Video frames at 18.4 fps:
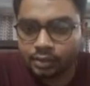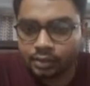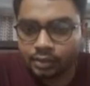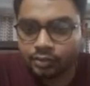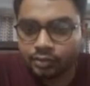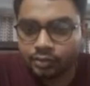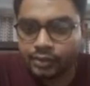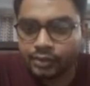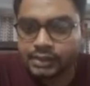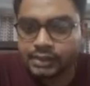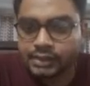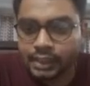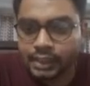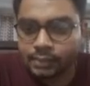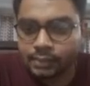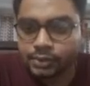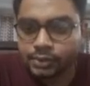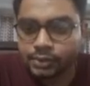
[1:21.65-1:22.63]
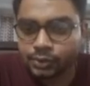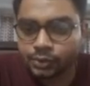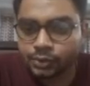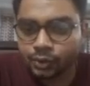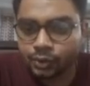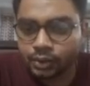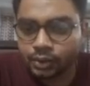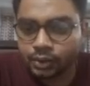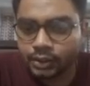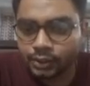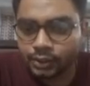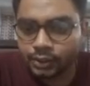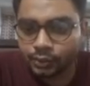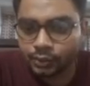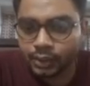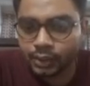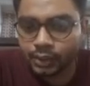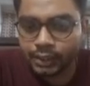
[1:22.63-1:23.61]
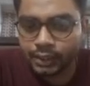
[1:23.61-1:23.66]
which helps to hold the tool
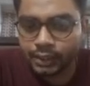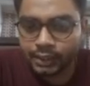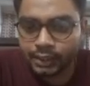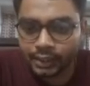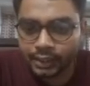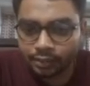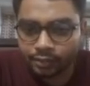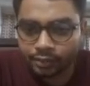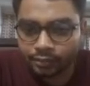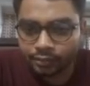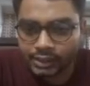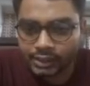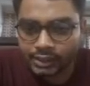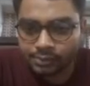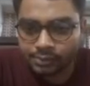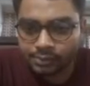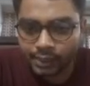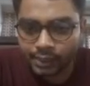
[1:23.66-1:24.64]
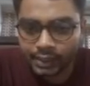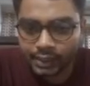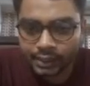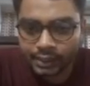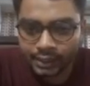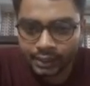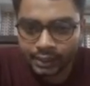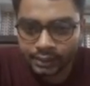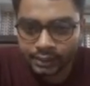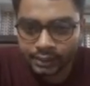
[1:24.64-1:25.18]
head and which maintain